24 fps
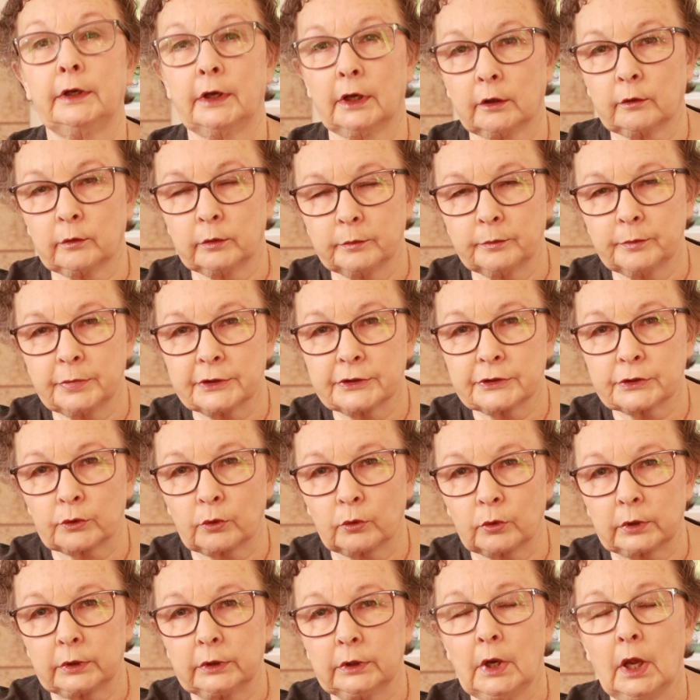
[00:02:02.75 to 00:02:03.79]
neck would be
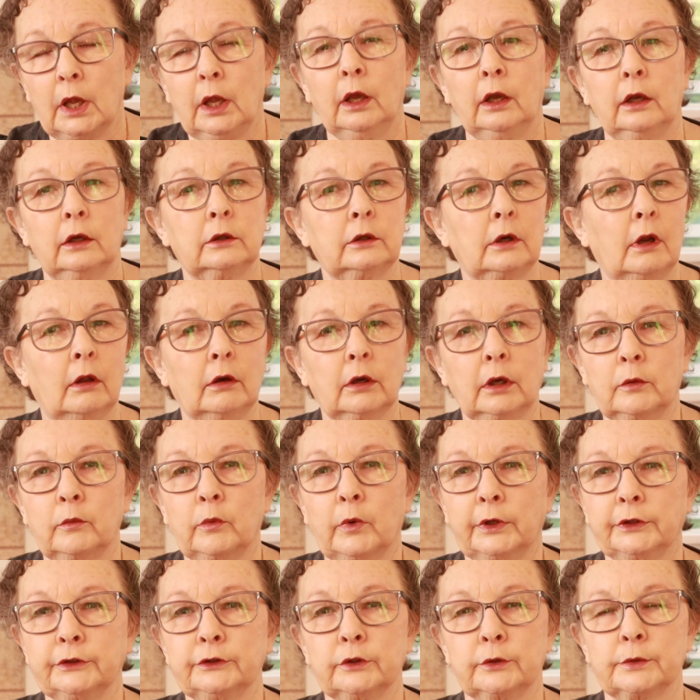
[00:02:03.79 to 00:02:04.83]
sore, and all I
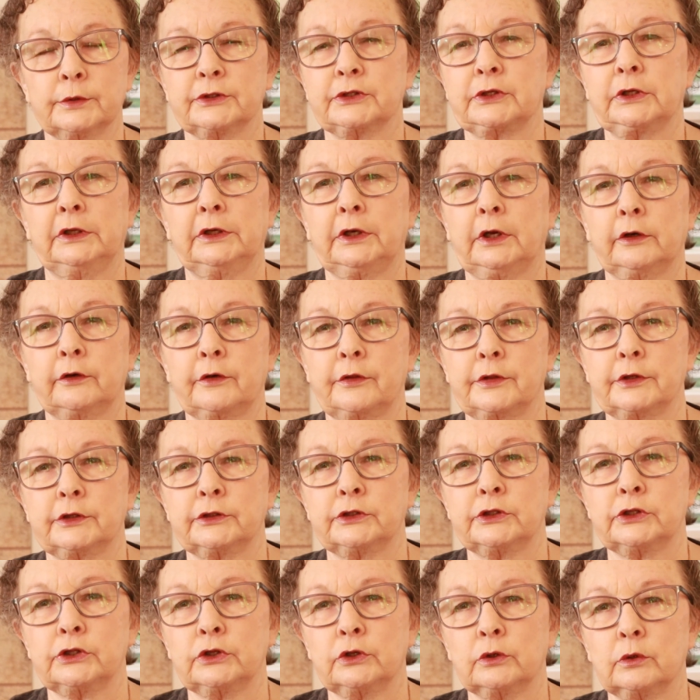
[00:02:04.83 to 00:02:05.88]
want to do is get out of
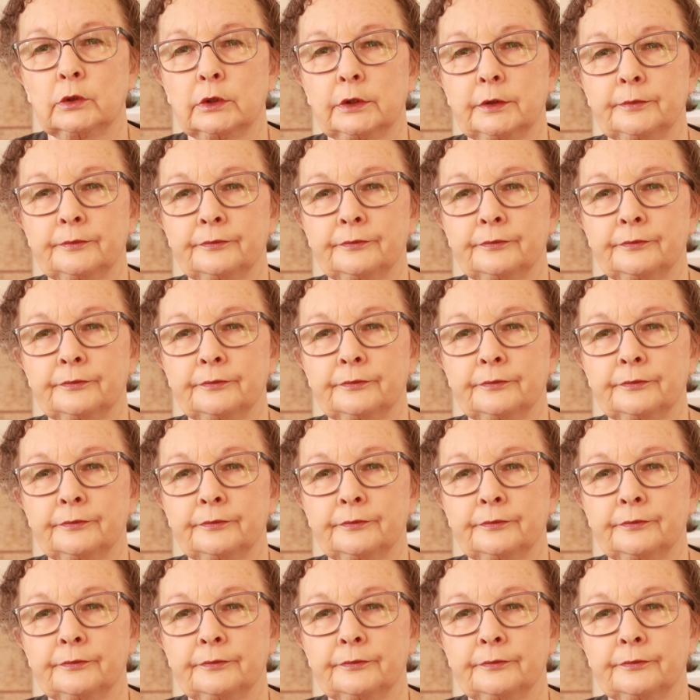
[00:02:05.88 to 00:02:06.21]
that store.